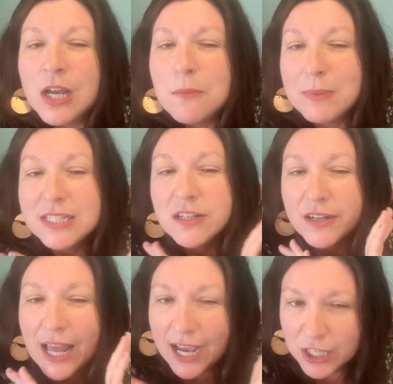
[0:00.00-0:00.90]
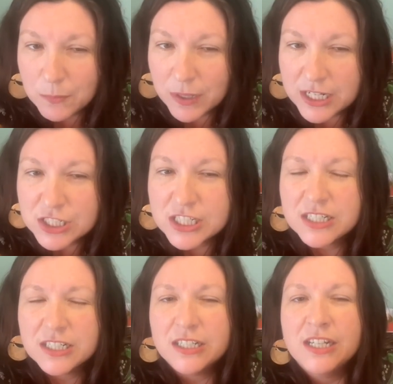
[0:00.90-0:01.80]
Based on
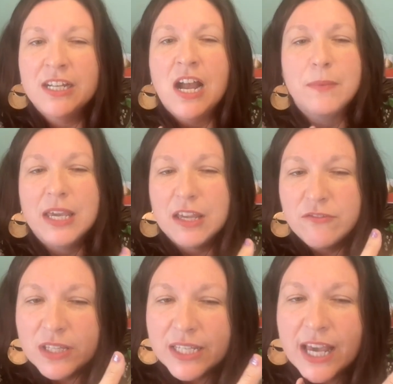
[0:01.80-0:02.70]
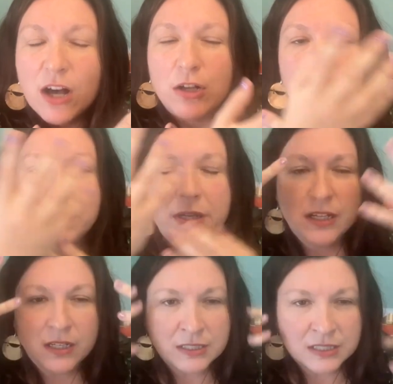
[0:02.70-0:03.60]
acupressure, it can really help,
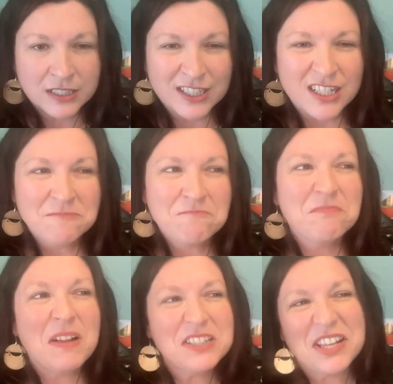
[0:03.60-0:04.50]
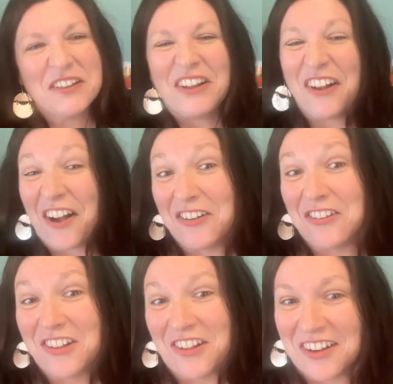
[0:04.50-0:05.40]
let's say, like
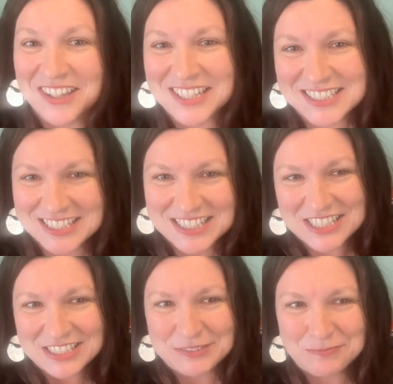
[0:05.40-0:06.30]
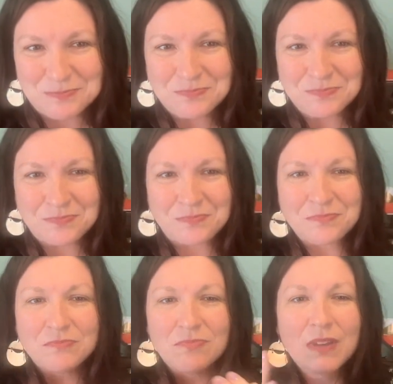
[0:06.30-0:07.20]
unclog the system.
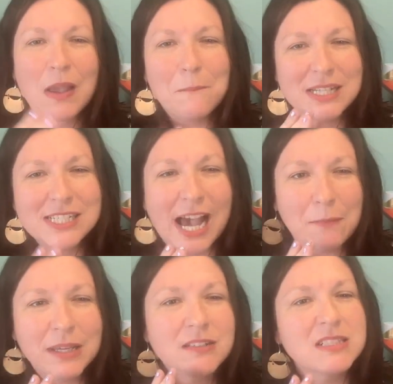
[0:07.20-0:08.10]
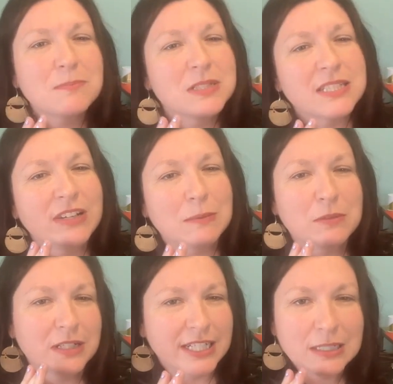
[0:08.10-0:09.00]
By tapping on specific
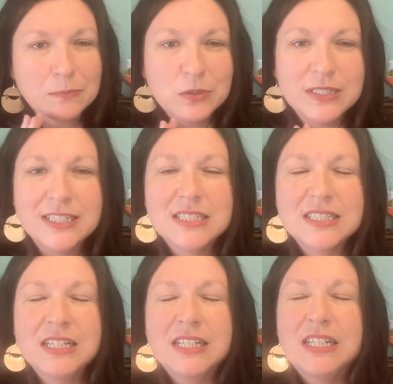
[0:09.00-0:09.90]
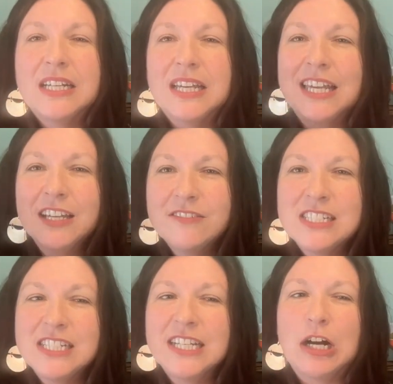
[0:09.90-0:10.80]
meridian points,
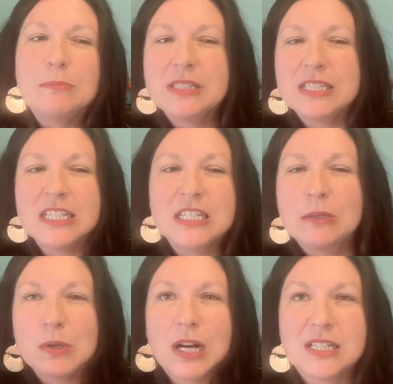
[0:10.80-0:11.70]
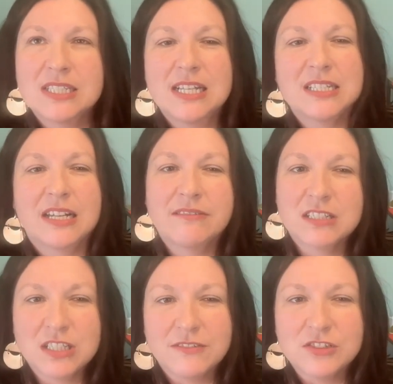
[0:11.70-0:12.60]
EFT helps to process
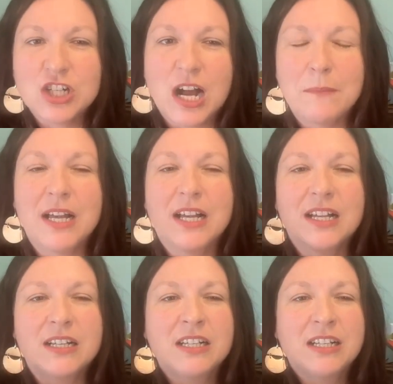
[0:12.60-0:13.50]
unresolved trauma,